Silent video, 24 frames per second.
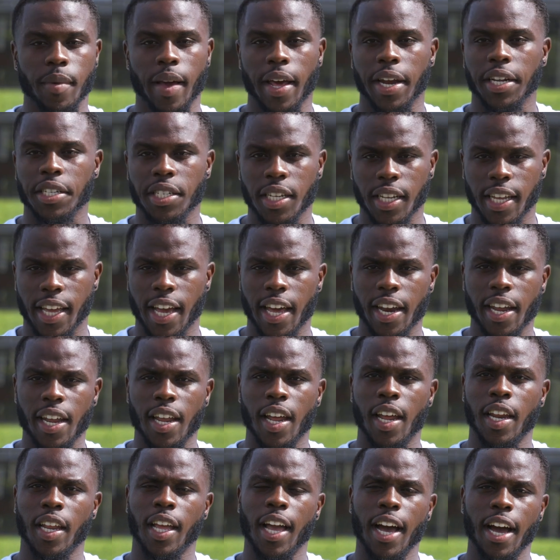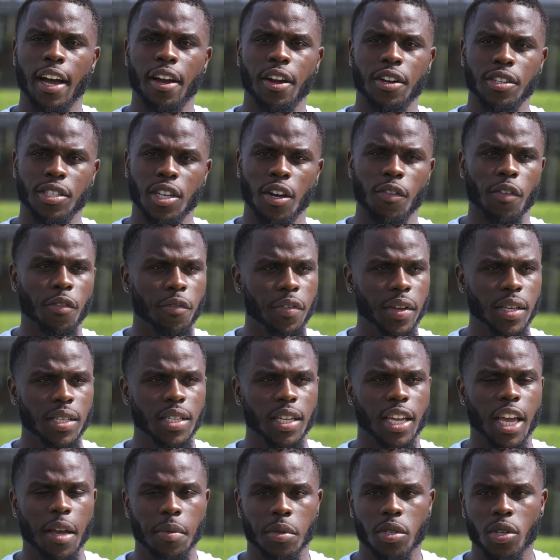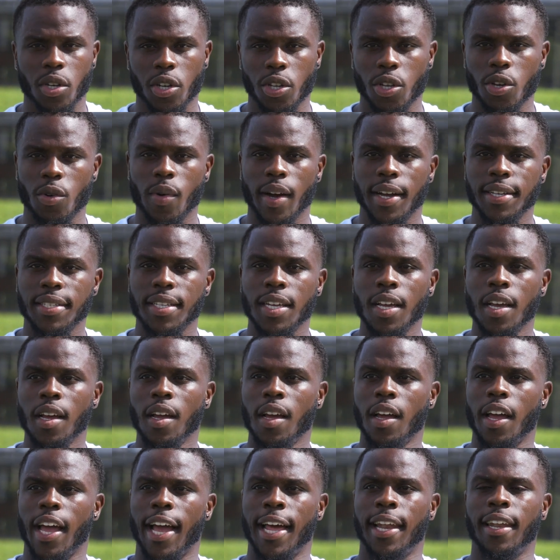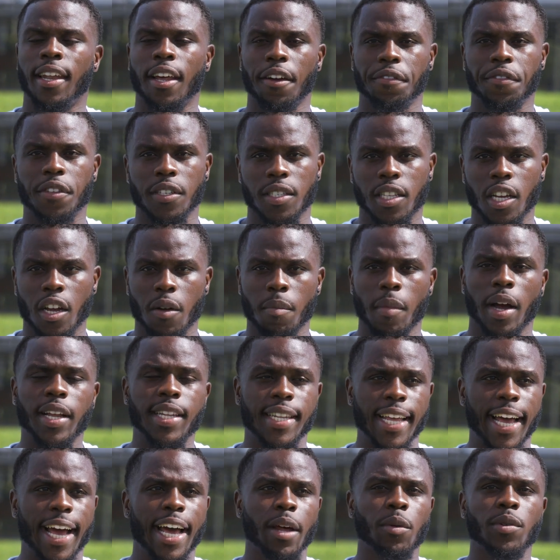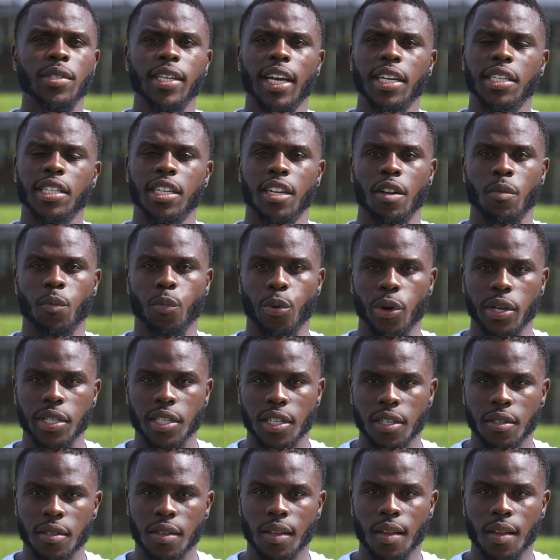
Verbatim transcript: managed to get it and got herself a visa, came to the US, and left us there. My dad was actually in prison.